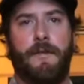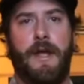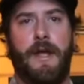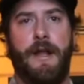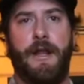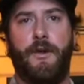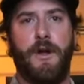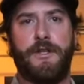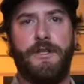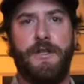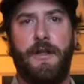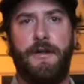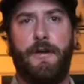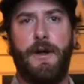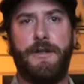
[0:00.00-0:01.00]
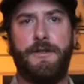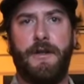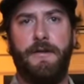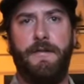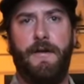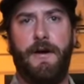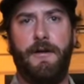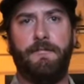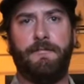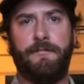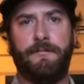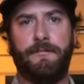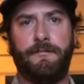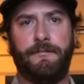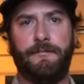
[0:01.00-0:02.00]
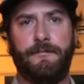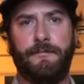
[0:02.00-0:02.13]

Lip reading: Any questions on the lines, Yvonne?